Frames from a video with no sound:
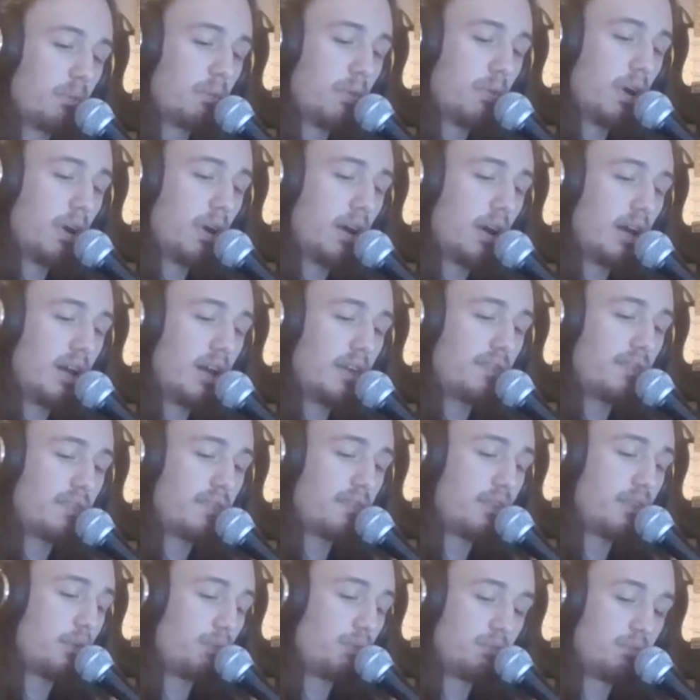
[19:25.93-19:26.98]

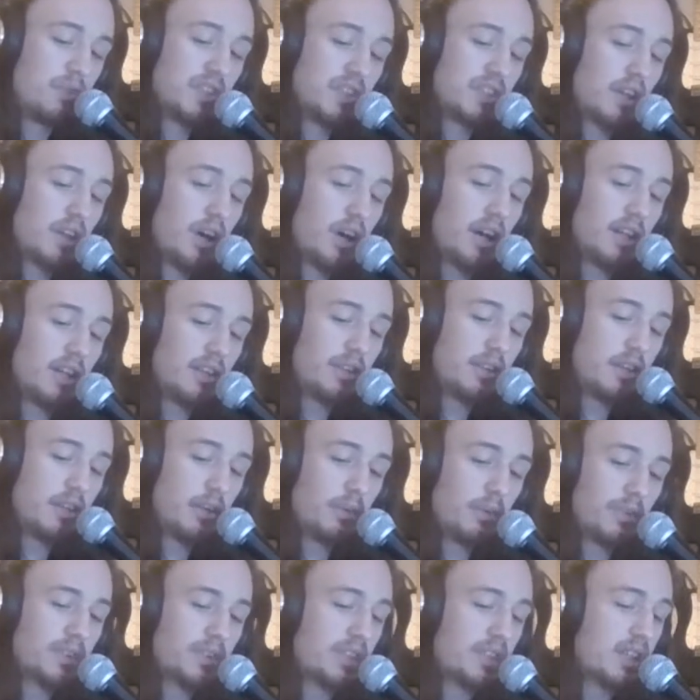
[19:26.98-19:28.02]
if you decide
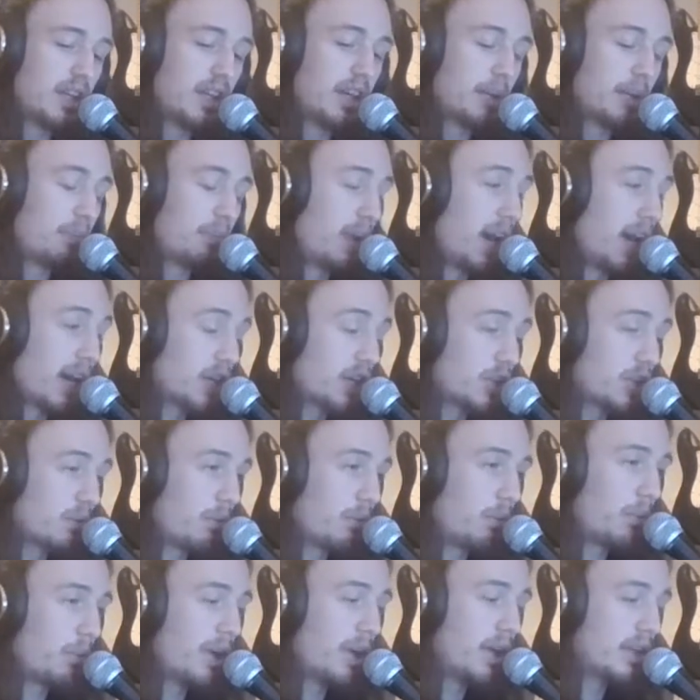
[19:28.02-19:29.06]
you want to learn a bit extra
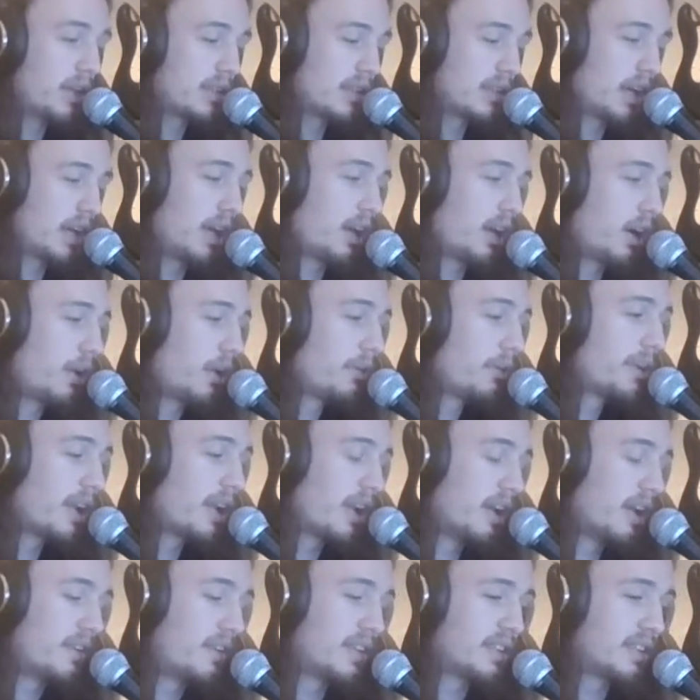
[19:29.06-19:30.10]
one week, say I'm going to
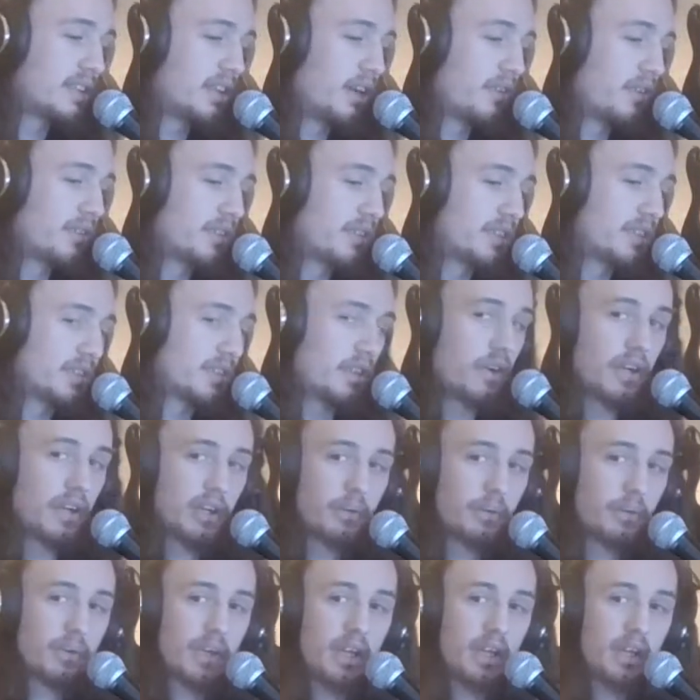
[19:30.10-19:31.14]
learn this half of the song and
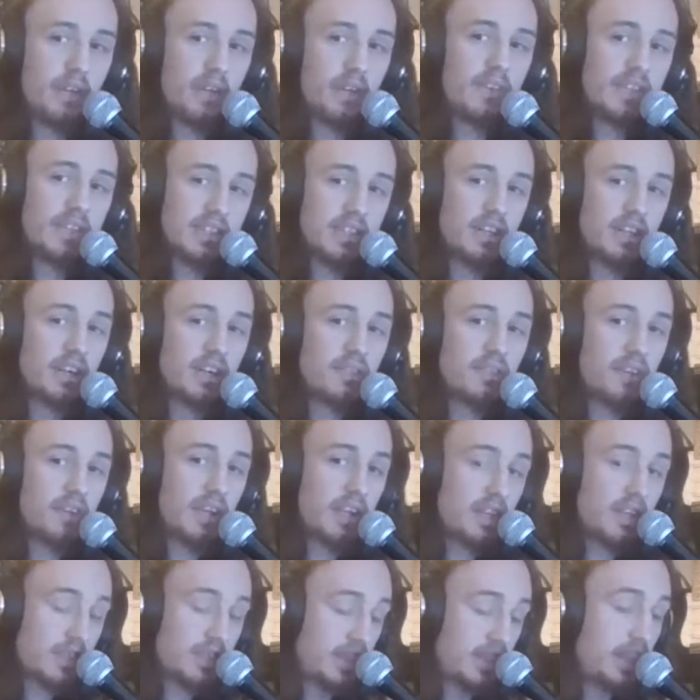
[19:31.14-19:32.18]
I'm going to learn this half and
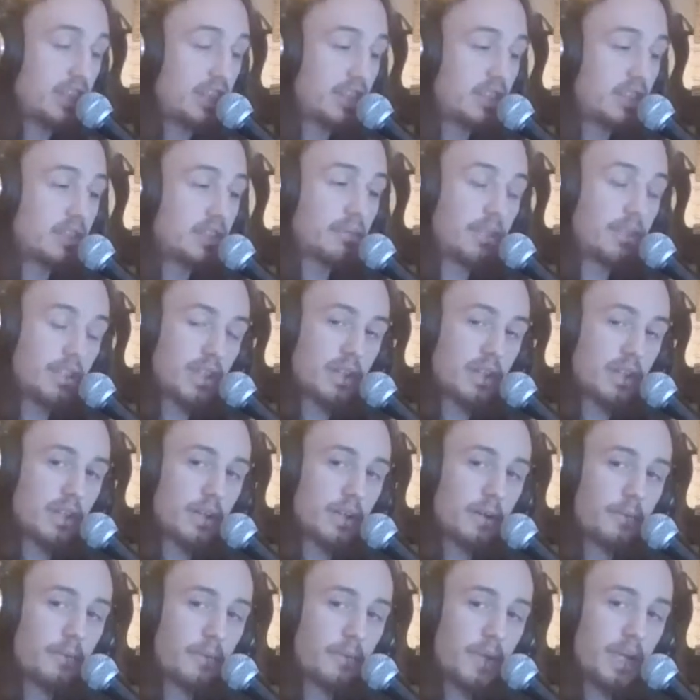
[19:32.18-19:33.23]
teach it to each other.
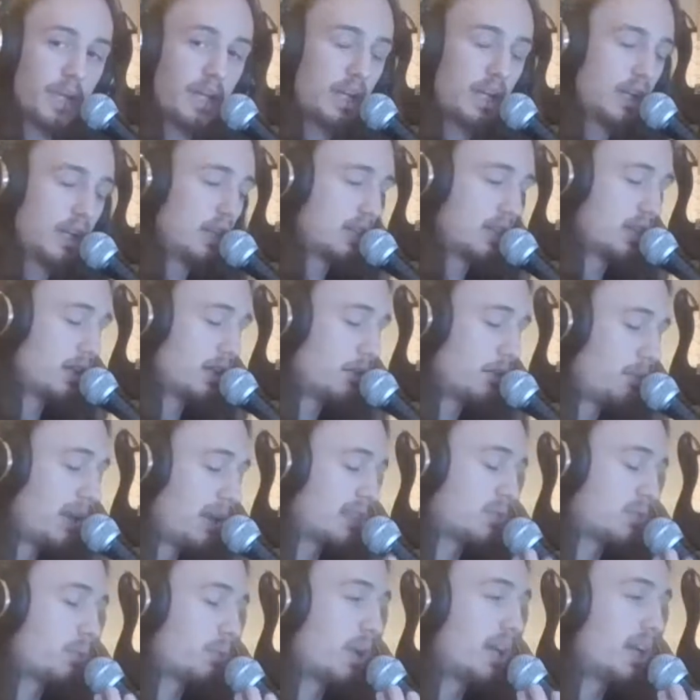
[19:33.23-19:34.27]
So the
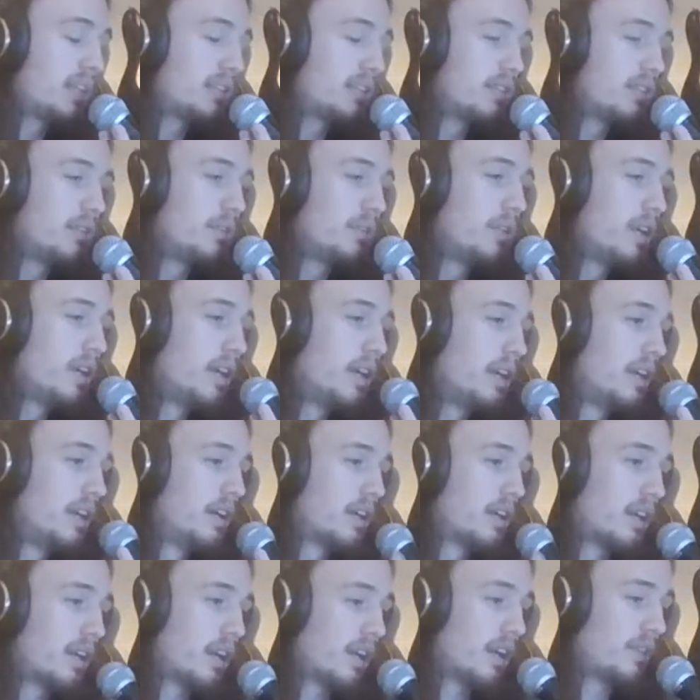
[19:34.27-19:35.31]
best way to
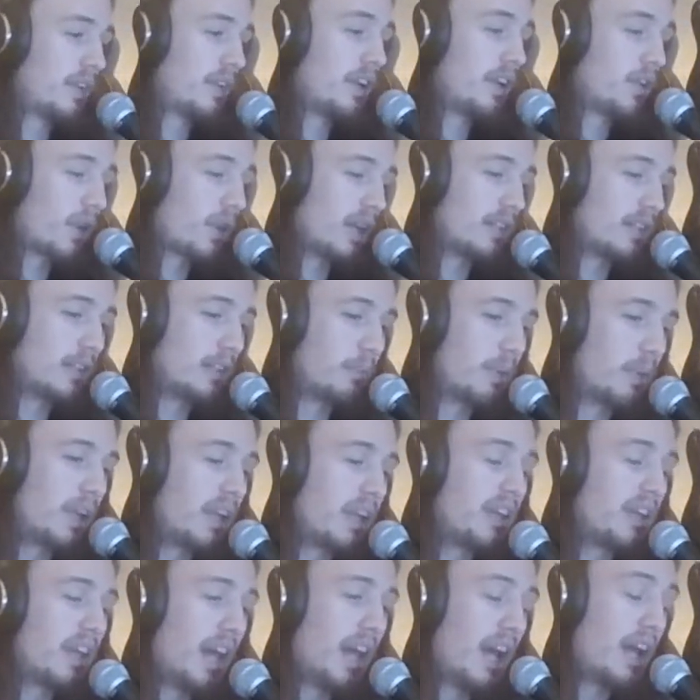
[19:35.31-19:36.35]
kind of ingrain something
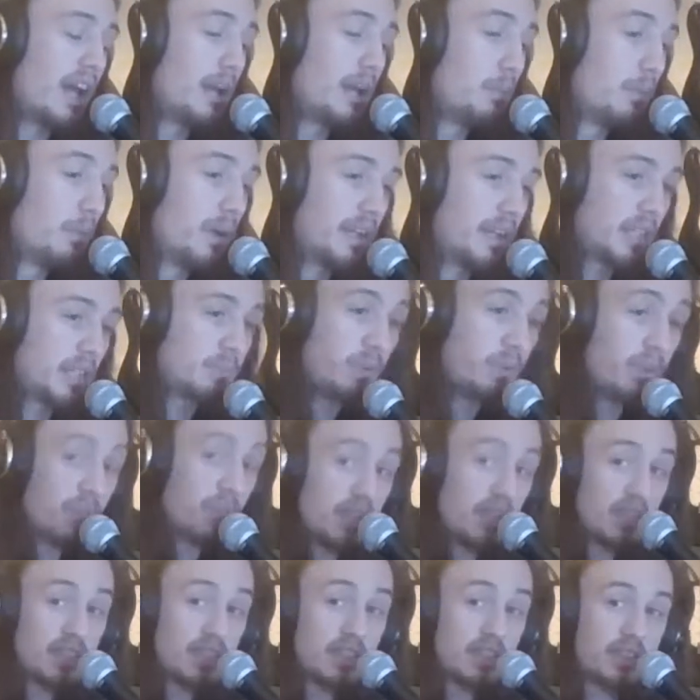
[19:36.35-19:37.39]
in your head, in my
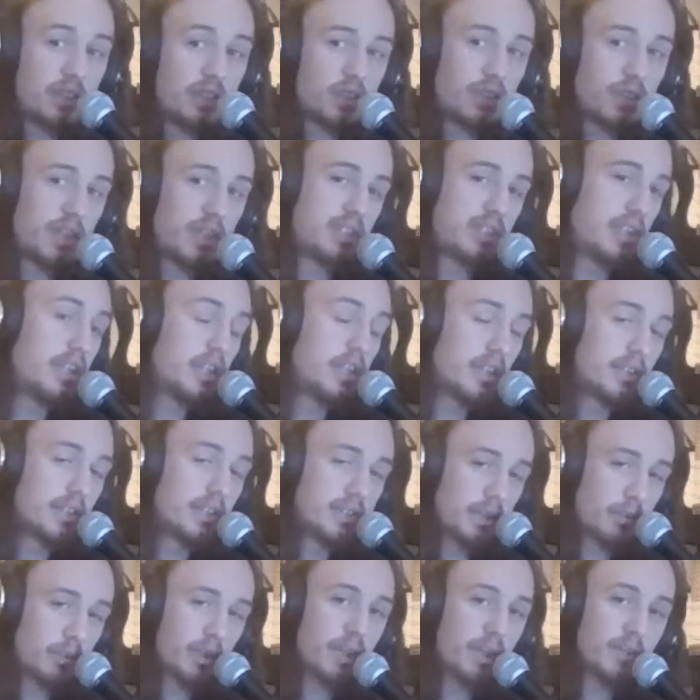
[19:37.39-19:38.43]
experience, is to try and teach it to
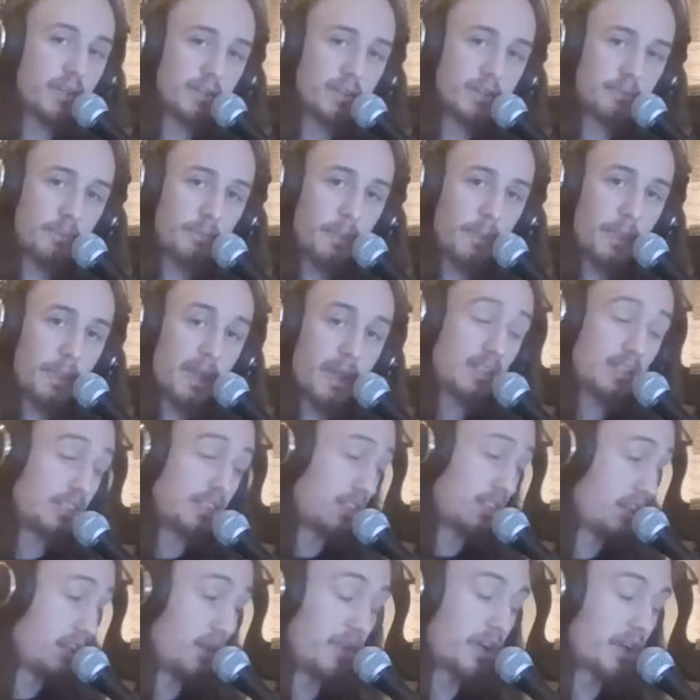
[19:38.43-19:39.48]
someone else. So I
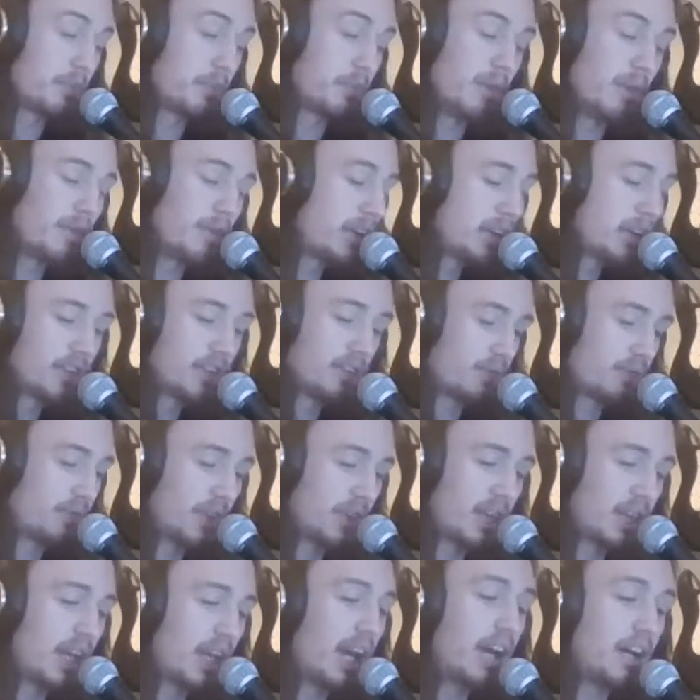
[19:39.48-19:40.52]
don't think I'm ever going to
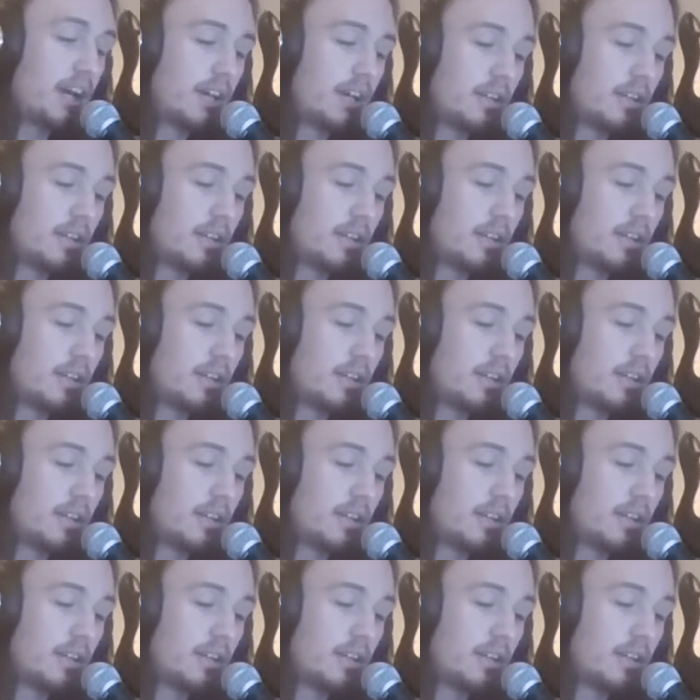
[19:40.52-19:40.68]
forget